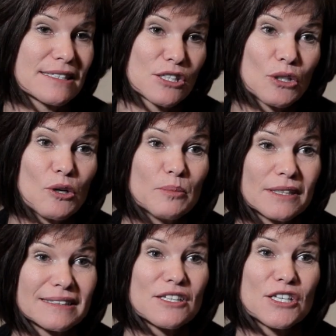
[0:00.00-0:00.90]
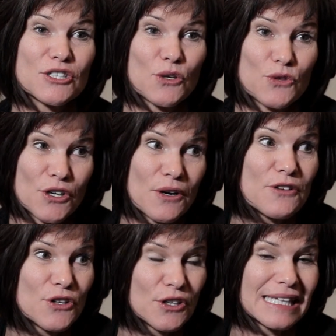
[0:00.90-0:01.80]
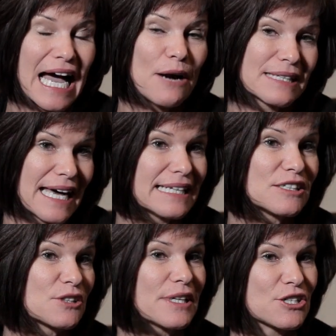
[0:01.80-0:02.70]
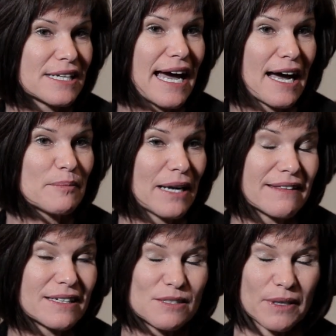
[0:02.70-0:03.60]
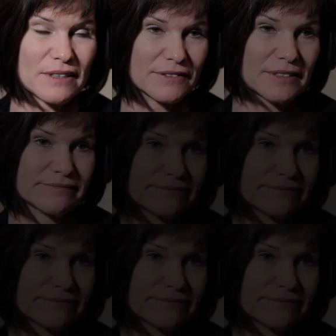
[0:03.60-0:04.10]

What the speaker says: it's global, and so they're allowing that integration to happen. I think it's wonderful.